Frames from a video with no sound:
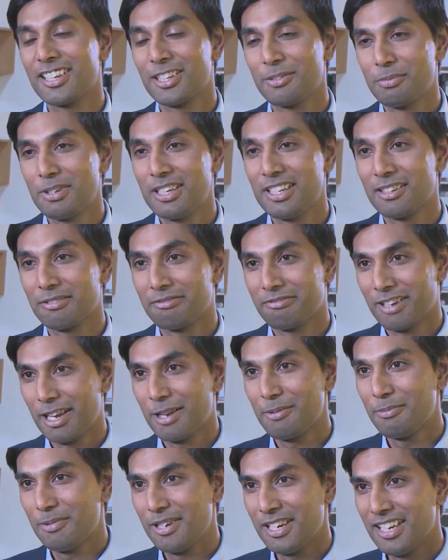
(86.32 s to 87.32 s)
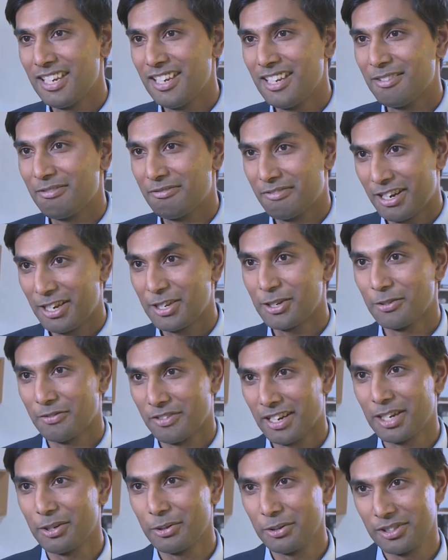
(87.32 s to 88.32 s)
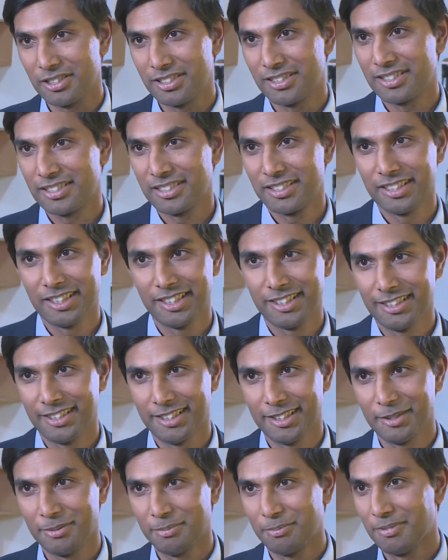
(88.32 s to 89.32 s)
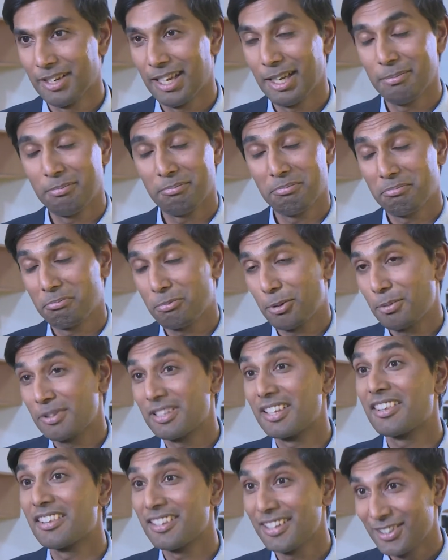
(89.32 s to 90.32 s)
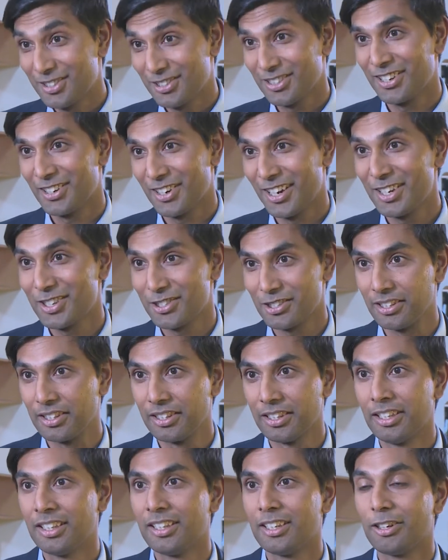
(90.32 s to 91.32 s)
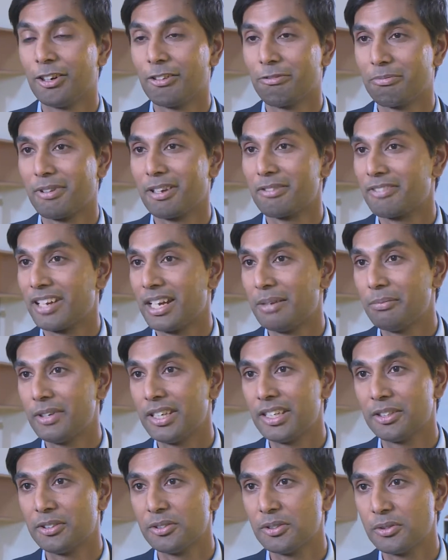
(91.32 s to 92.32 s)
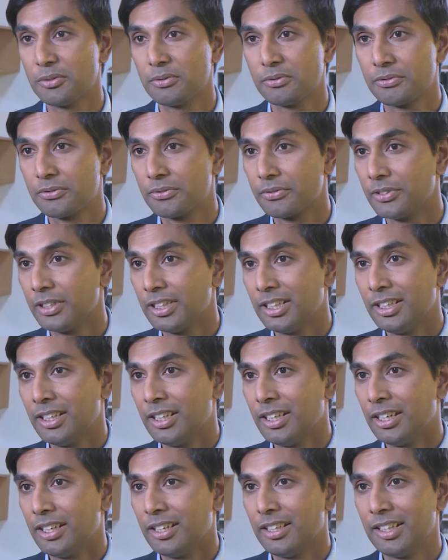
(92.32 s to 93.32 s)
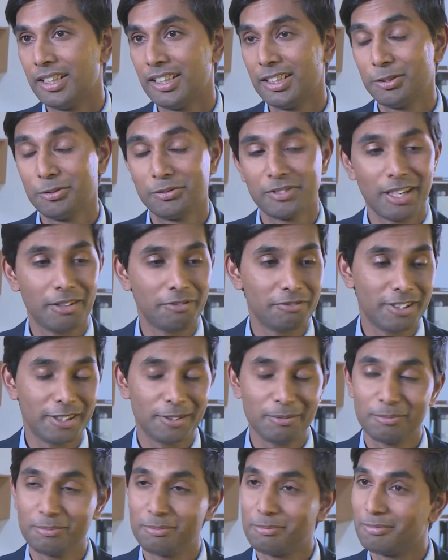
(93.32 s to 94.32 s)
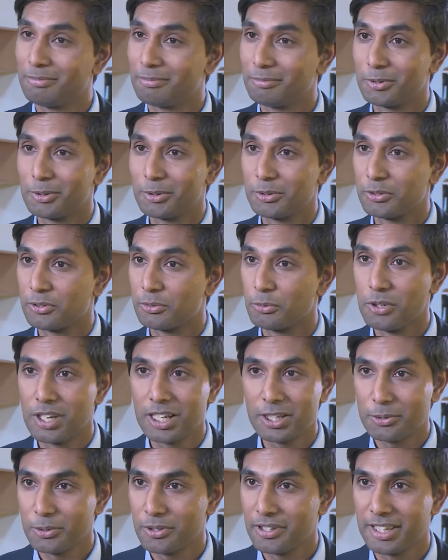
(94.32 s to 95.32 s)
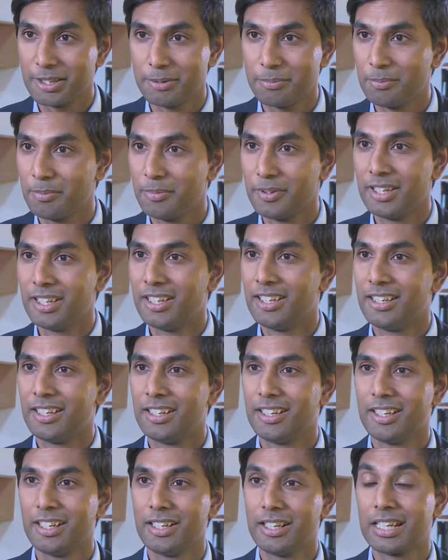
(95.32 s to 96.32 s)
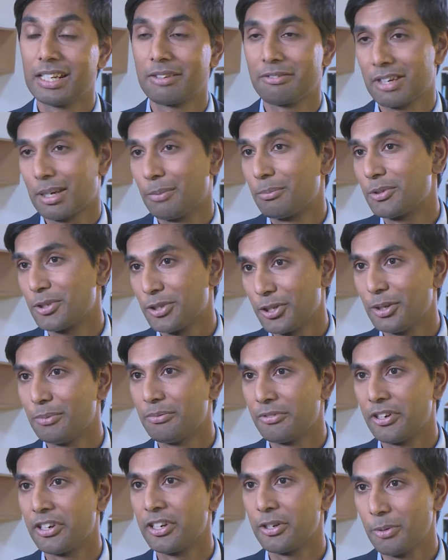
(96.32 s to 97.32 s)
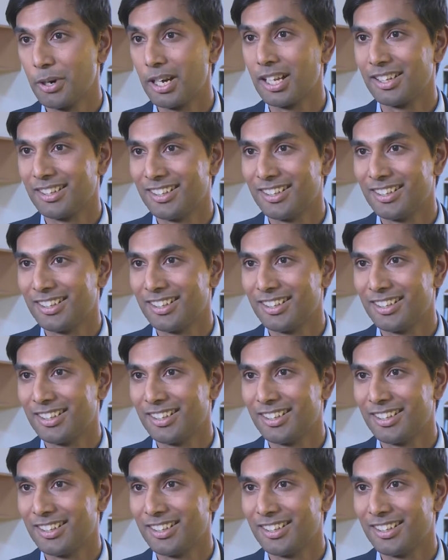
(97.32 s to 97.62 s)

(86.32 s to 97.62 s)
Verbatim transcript: has been a family friend of ours. Um, I'm probably the third generation of my family who've, uh, who've loved him, who's worked with him, uh, and have come to know him very well.